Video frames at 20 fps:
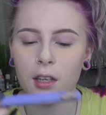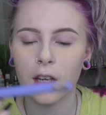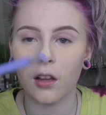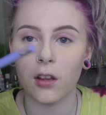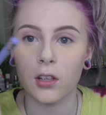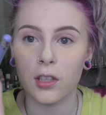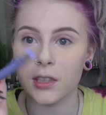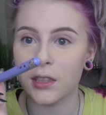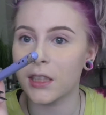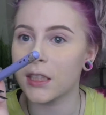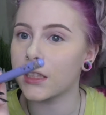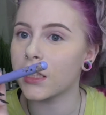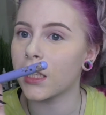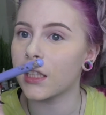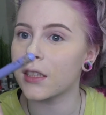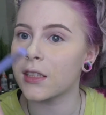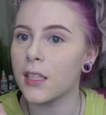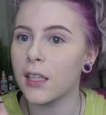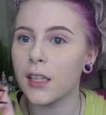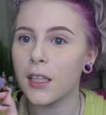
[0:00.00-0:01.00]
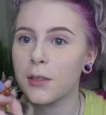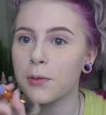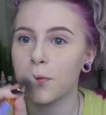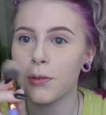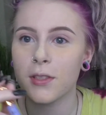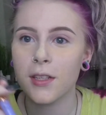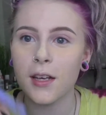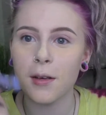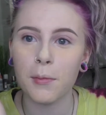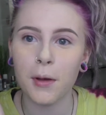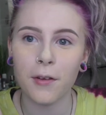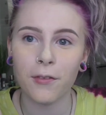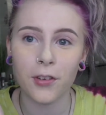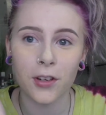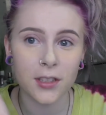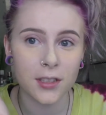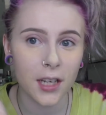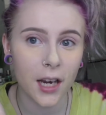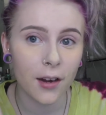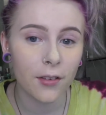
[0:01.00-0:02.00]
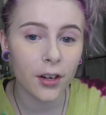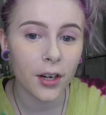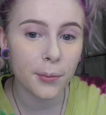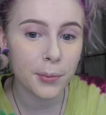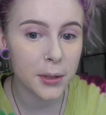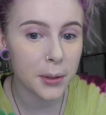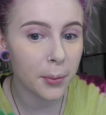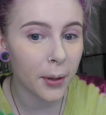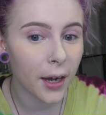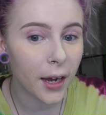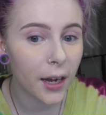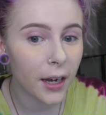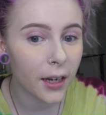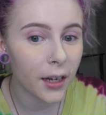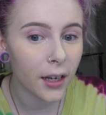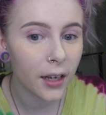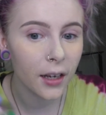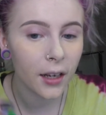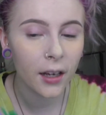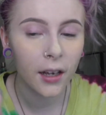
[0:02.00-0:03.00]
It looks disgusting. This was in my first ever Ipsy bag,